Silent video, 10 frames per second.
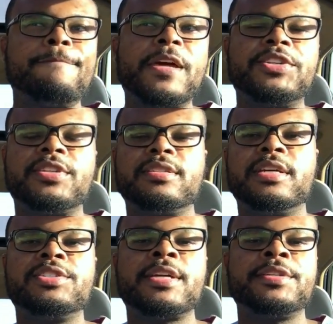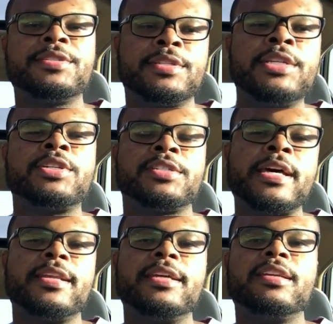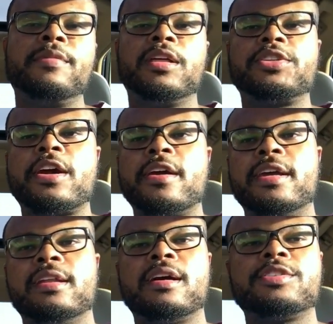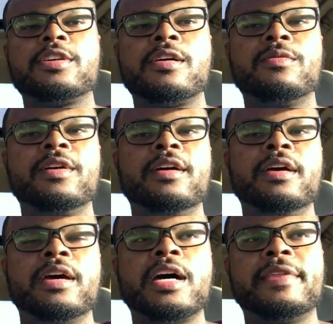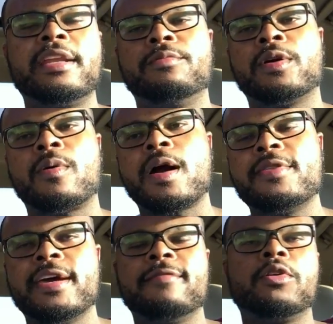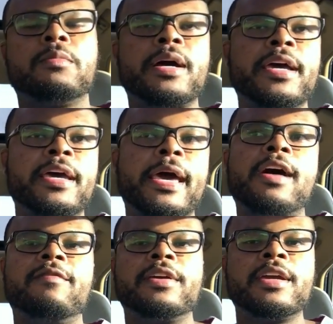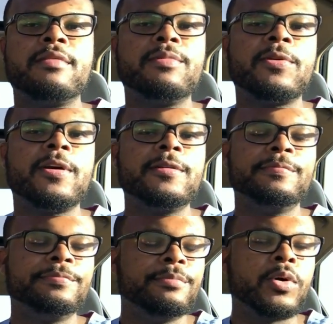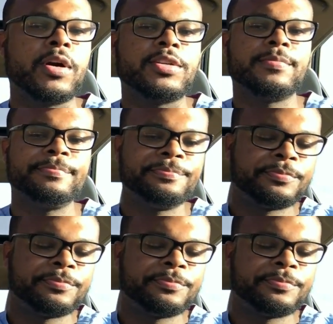they just didn't teach that teach us that in the military, and also uh, they didn't require that for my L V N board boards.